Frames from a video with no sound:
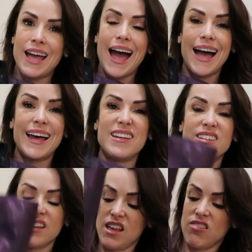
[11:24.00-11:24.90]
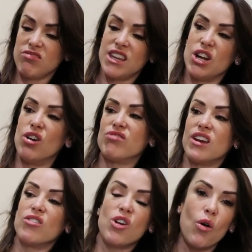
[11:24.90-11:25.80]
and you know,
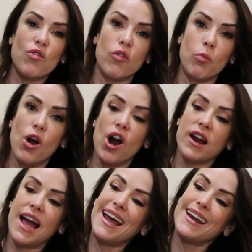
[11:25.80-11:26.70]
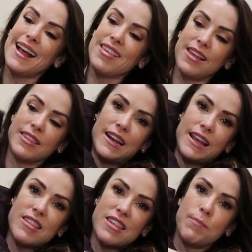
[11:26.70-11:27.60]
they're going from work and it has like a
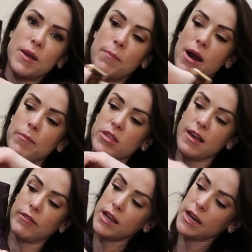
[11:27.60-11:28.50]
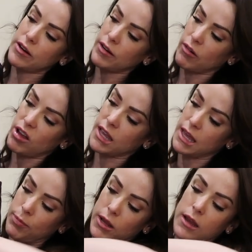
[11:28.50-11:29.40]
little zip compartment down here. Now I
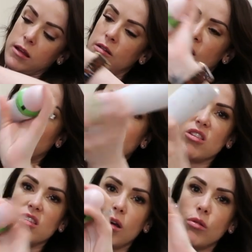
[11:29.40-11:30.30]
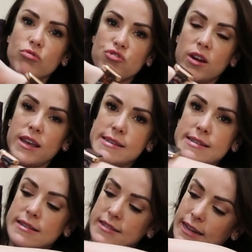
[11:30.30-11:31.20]
keep like my
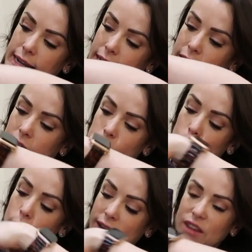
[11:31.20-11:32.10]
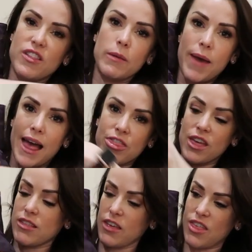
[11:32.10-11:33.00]
deodorant and like my weightlifting belt,
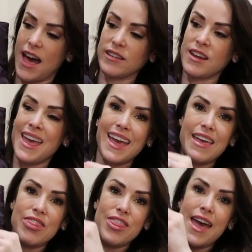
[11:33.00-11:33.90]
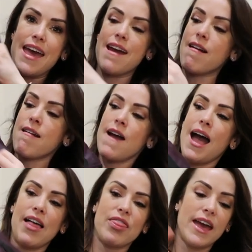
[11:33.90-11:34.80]
things like that in there.
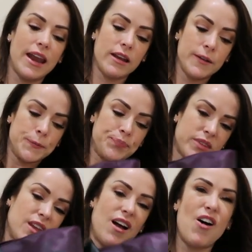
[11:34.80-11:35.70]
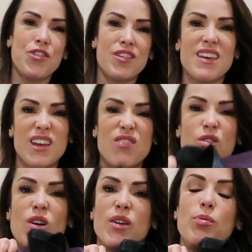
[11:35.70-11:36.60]
And then obviously if
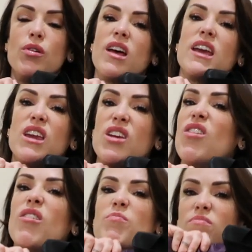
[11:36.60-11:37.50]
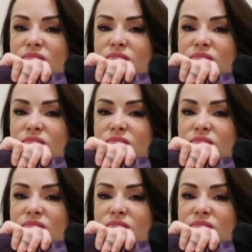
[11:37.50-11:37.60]
you want to put like your